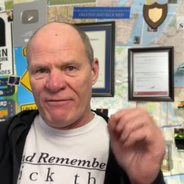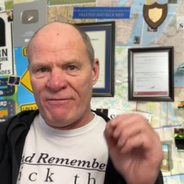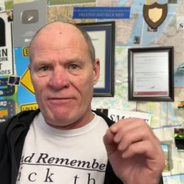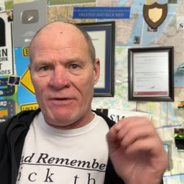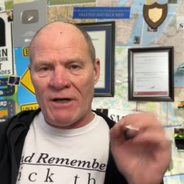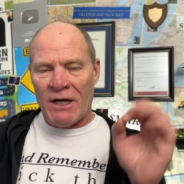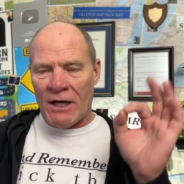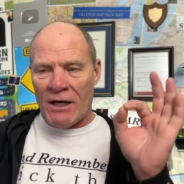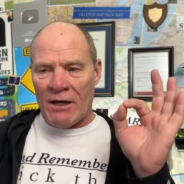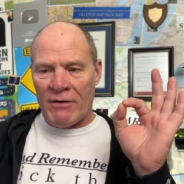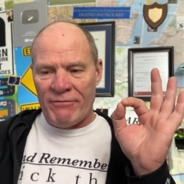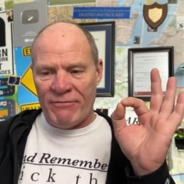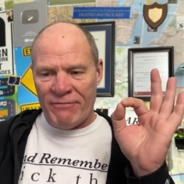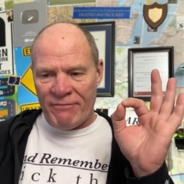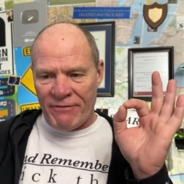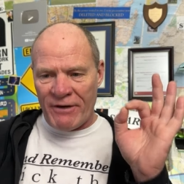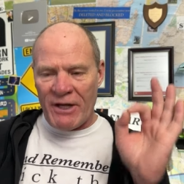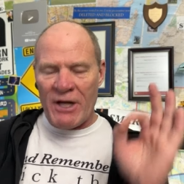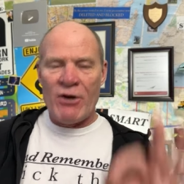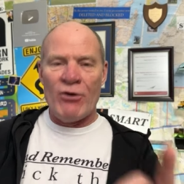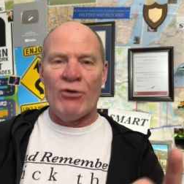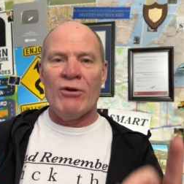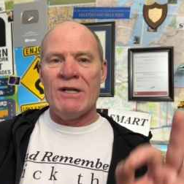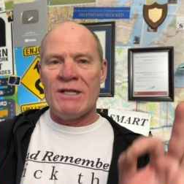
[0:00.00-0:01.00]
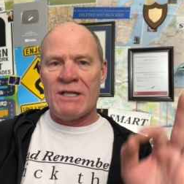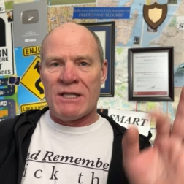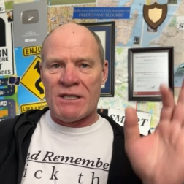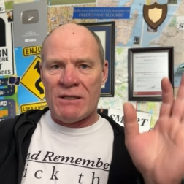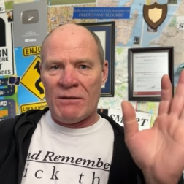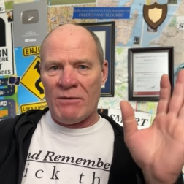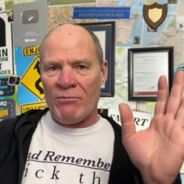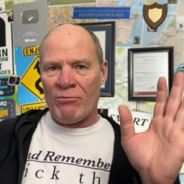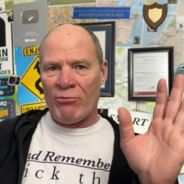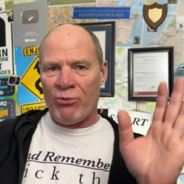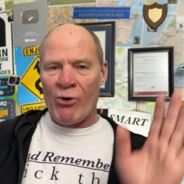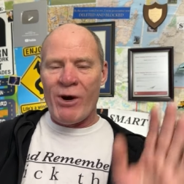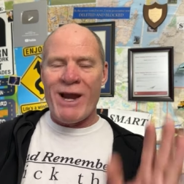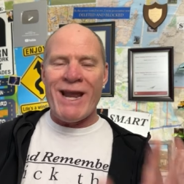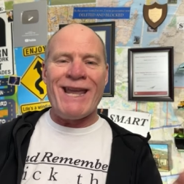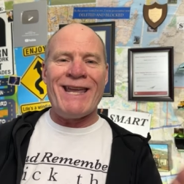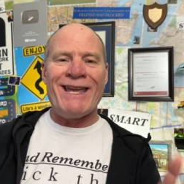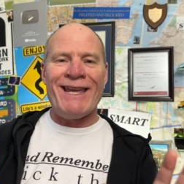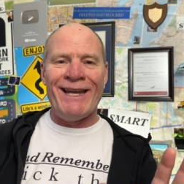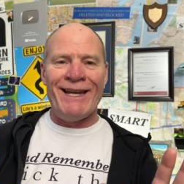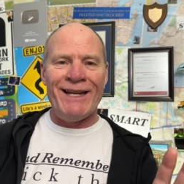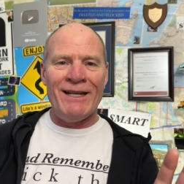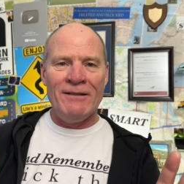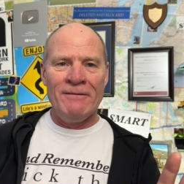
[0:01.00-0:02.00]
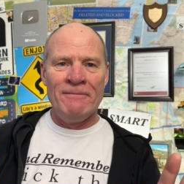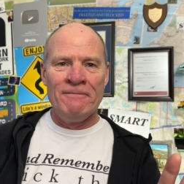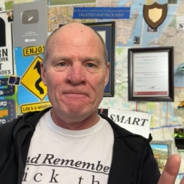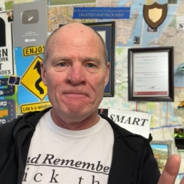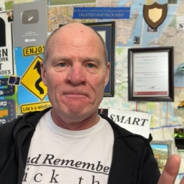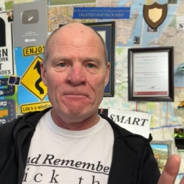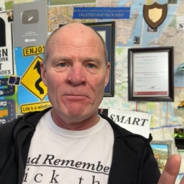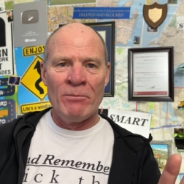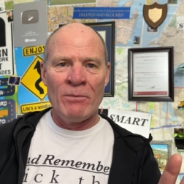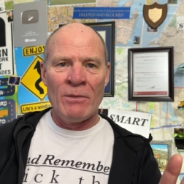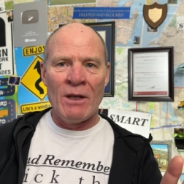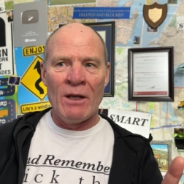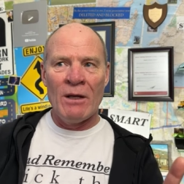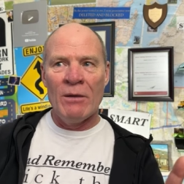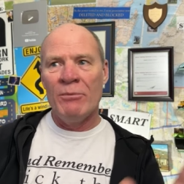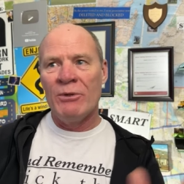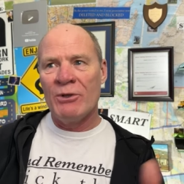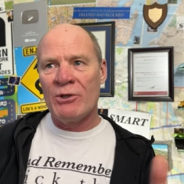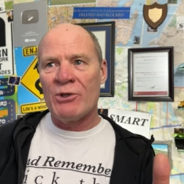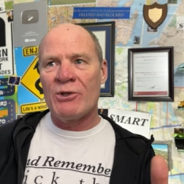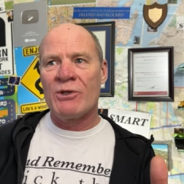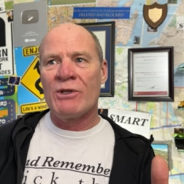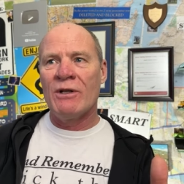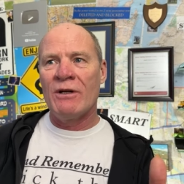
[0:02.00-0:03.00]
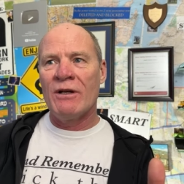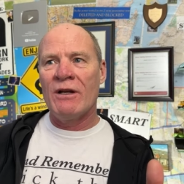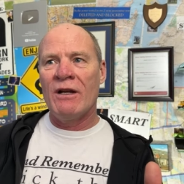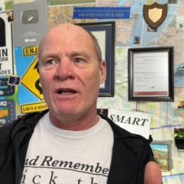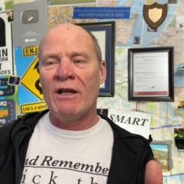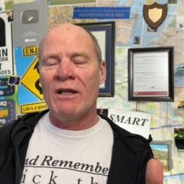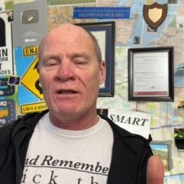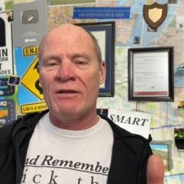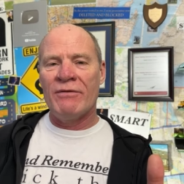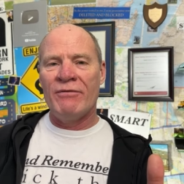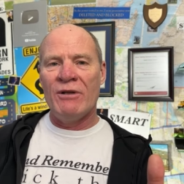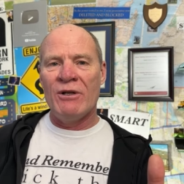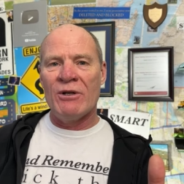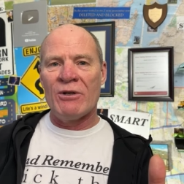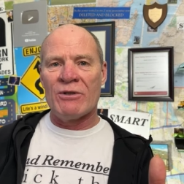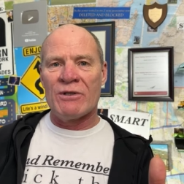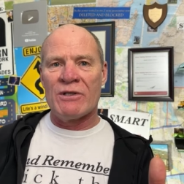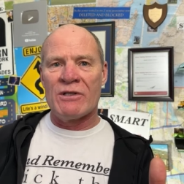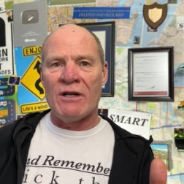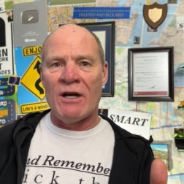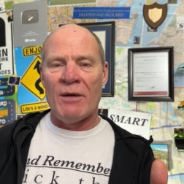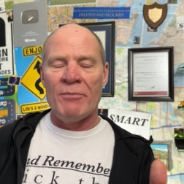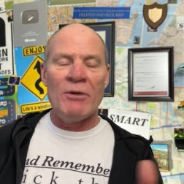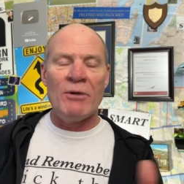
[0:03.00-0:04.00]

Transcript: uh, vigorous braking, but you're still going to get the vehicle stopped.